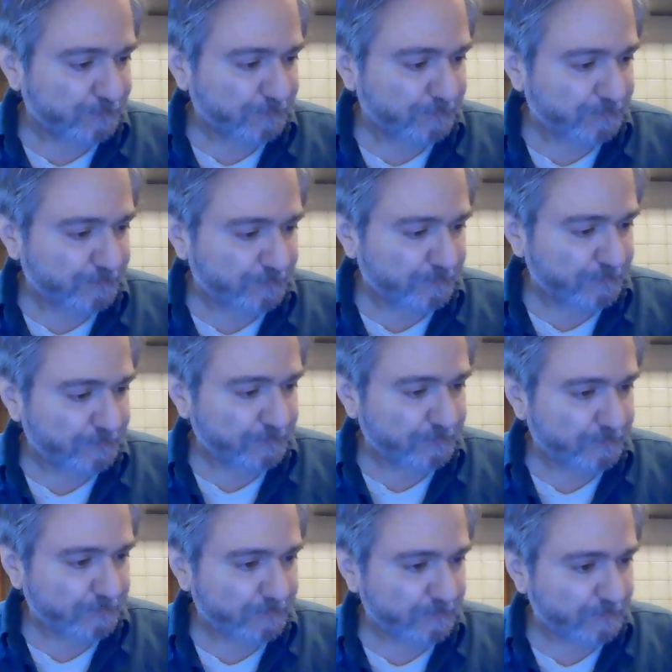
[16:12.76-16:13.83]

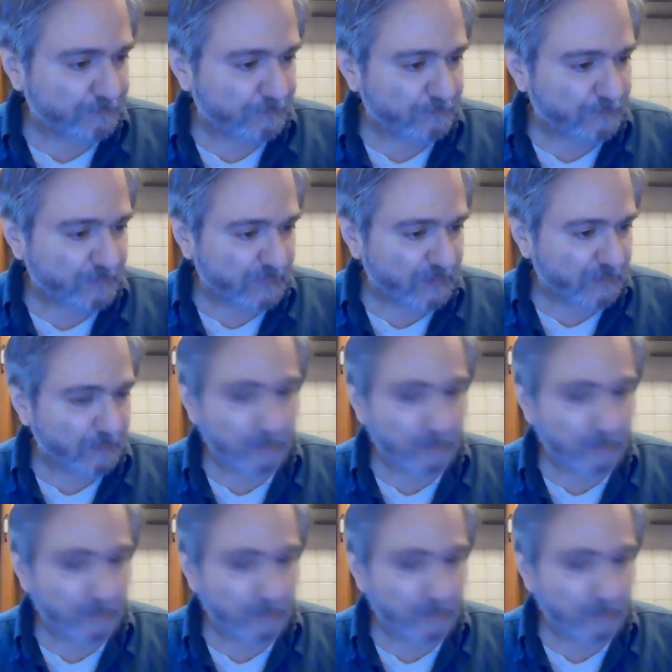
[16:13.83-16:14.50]
Nothing is said.